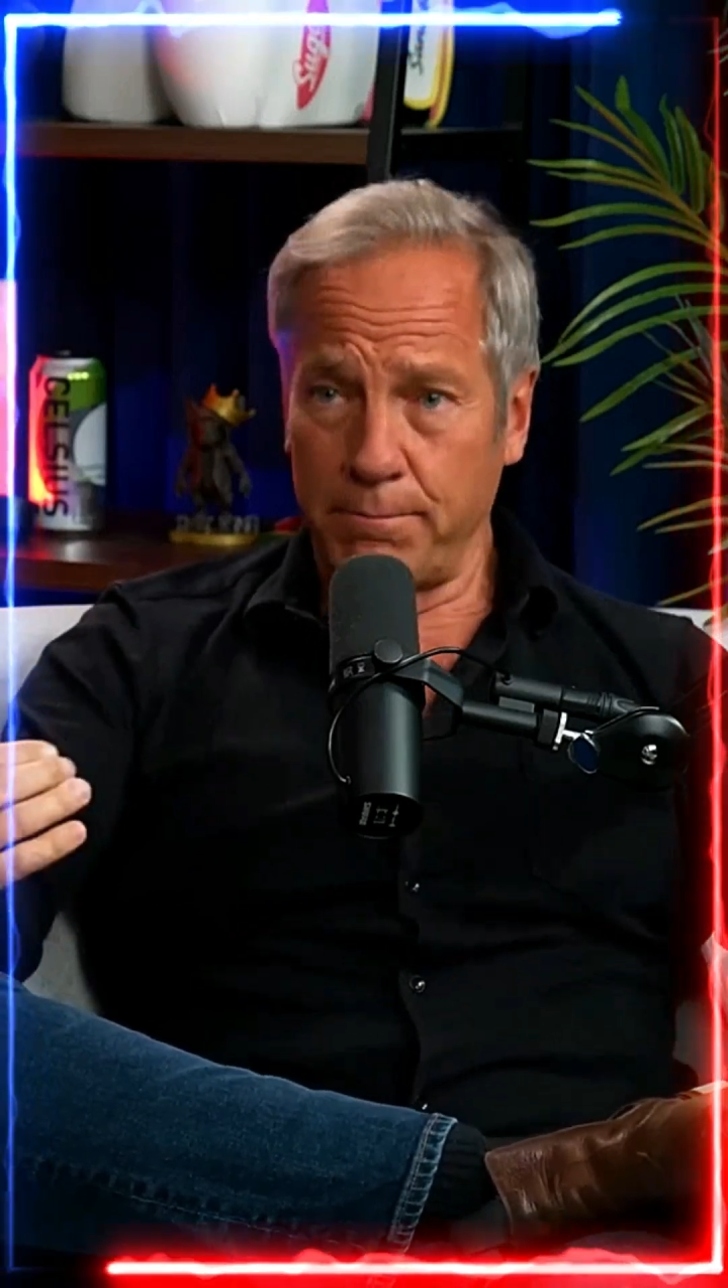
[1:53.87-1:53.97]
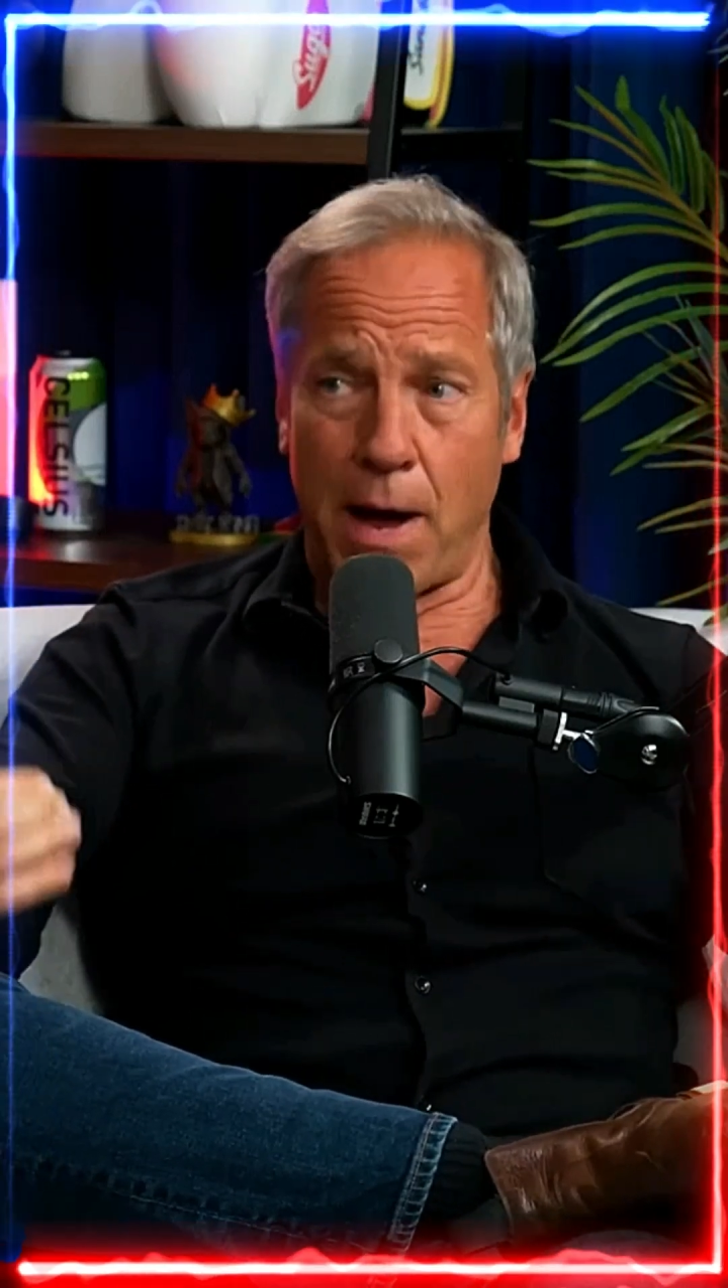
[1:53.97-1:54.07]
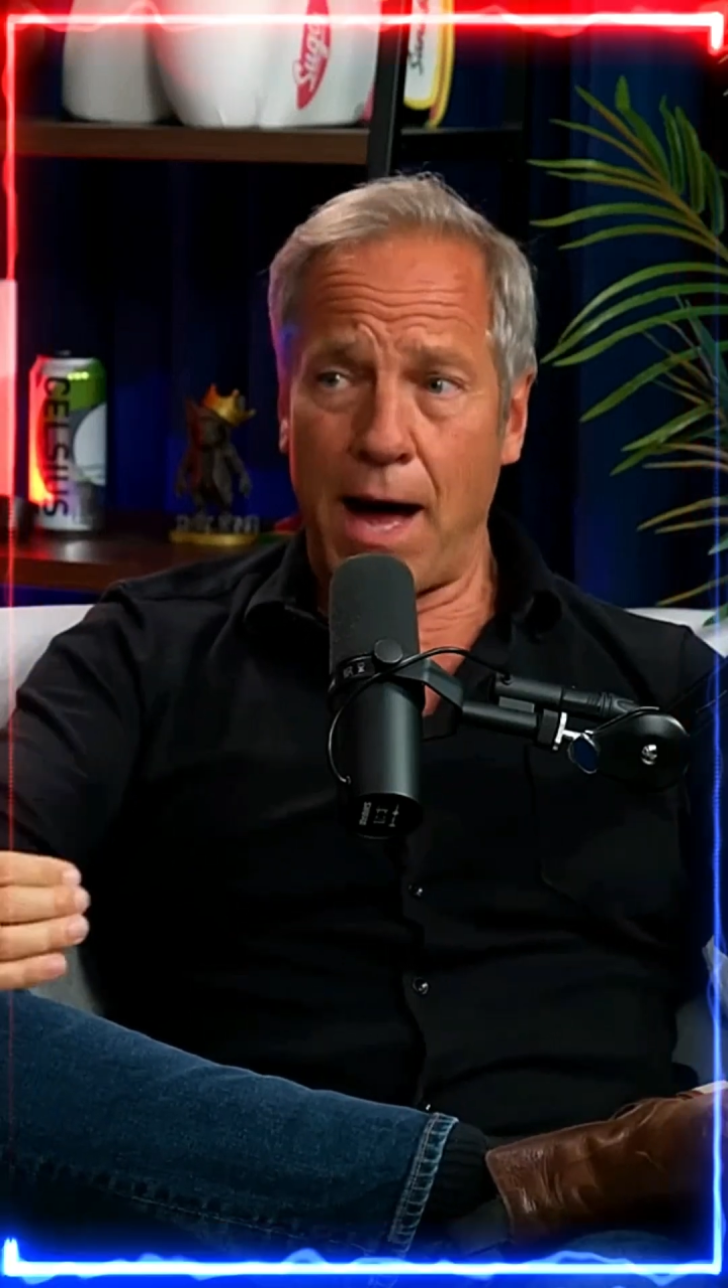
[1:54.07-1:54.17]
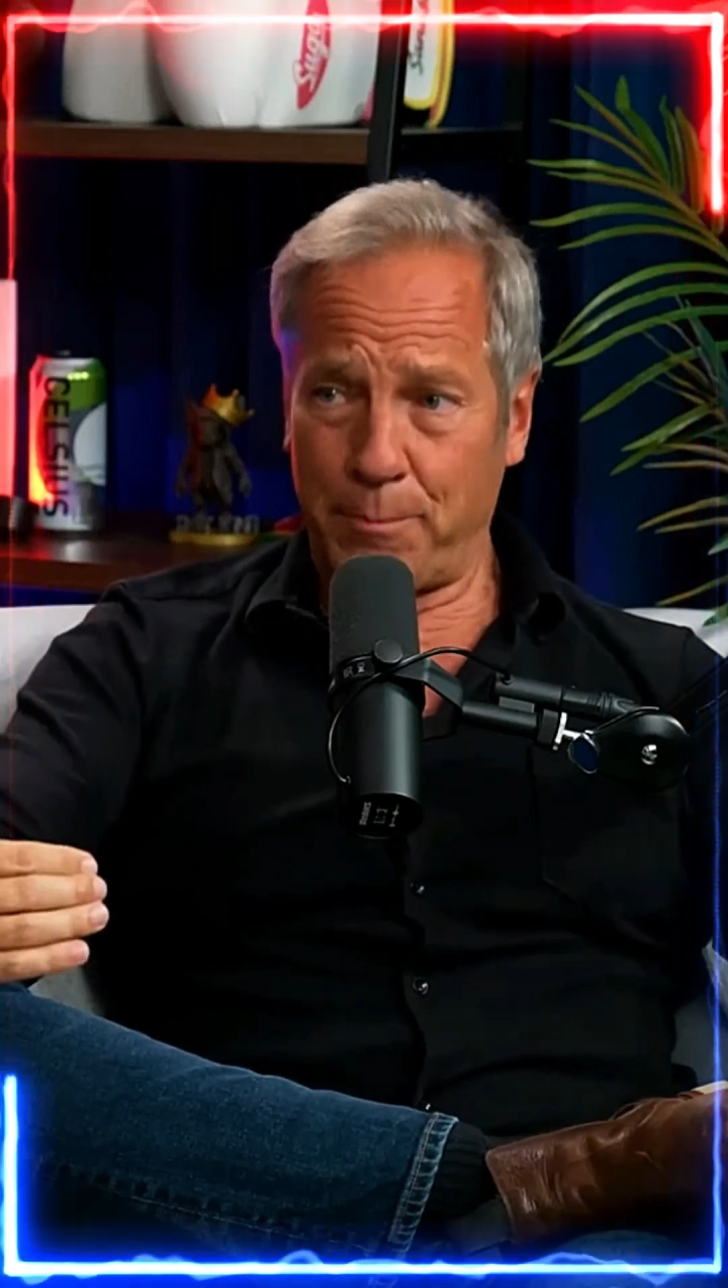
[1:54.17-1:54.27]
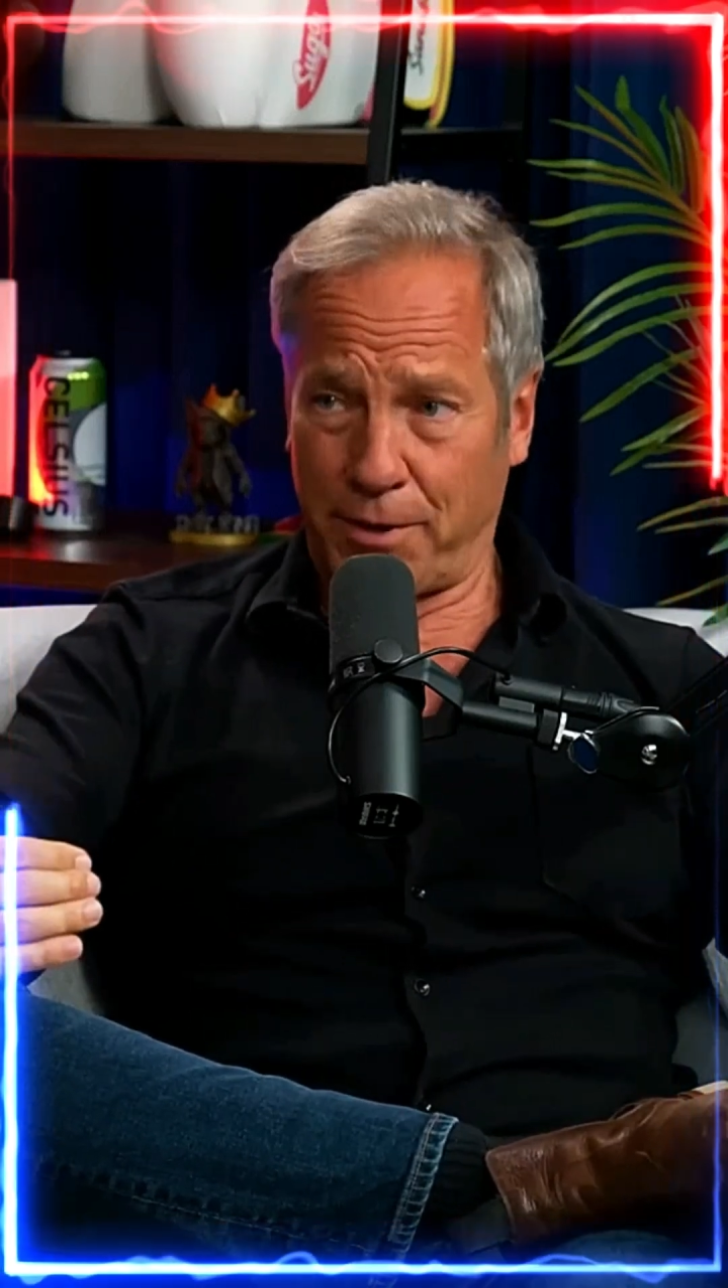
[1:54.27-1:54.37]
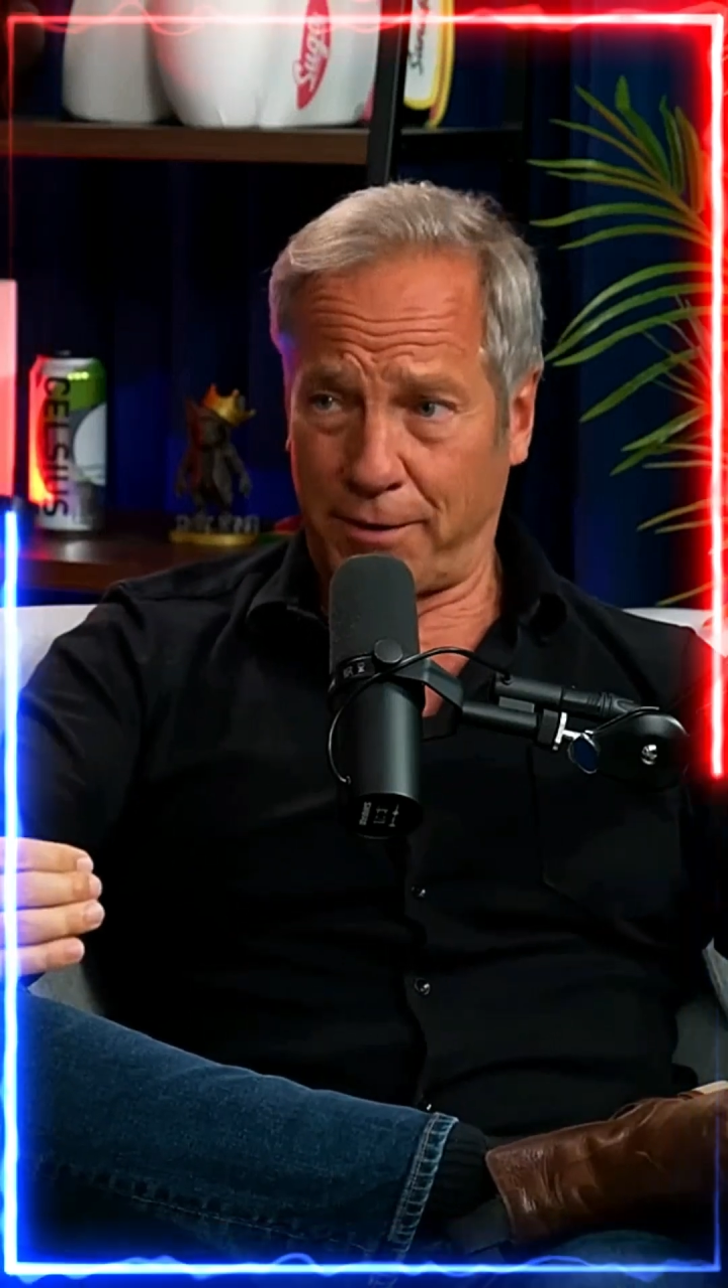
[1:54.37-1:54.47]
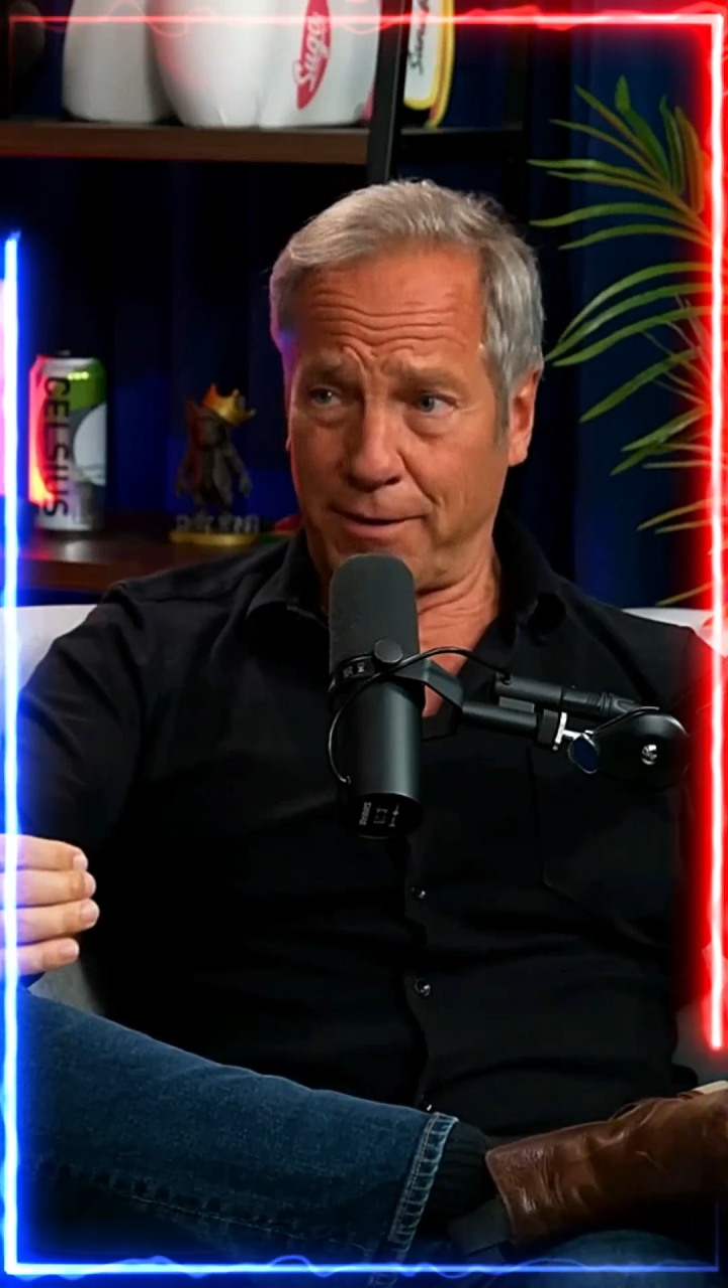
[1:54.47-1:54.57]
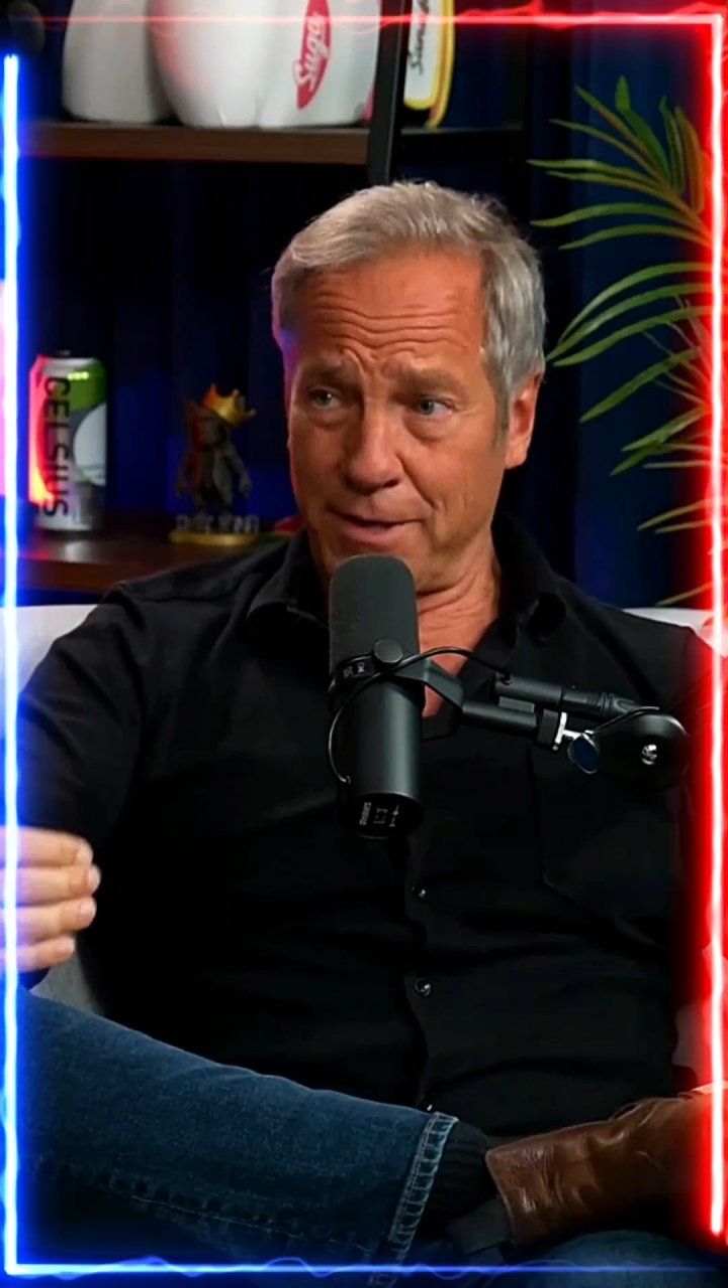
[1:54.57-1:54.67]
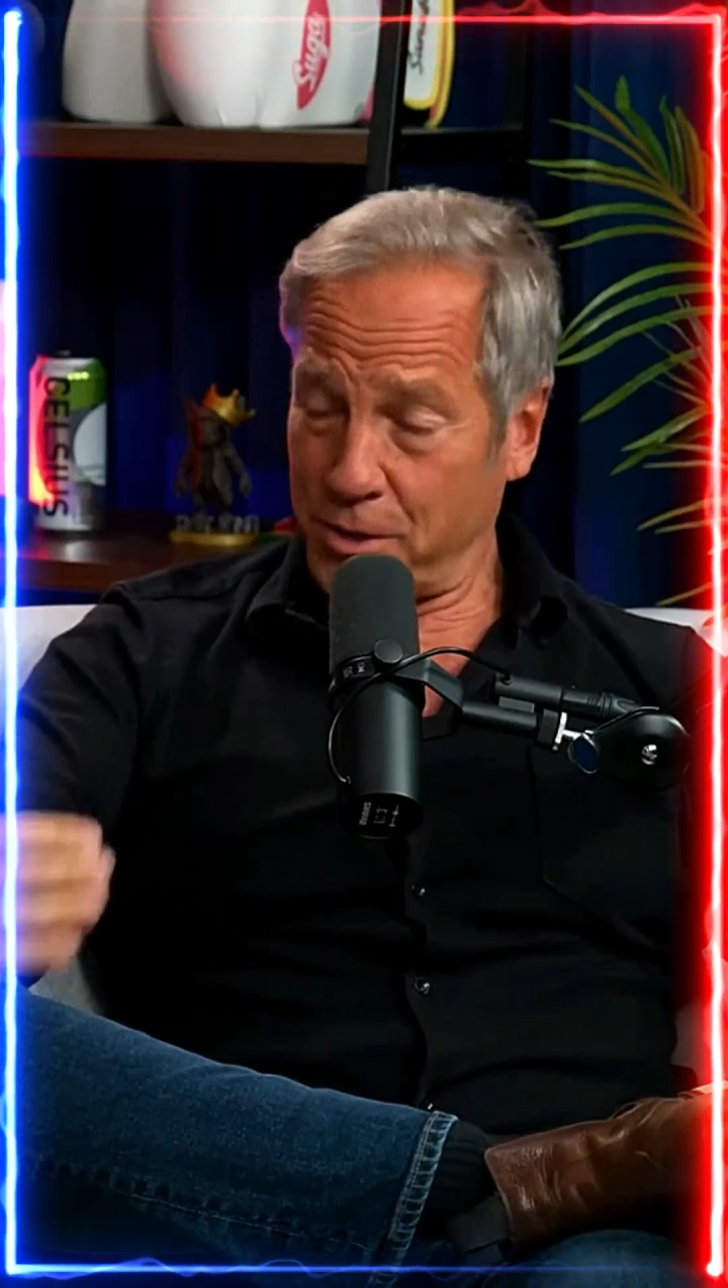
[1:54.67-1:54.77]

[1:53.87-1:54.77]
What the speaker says: unpopular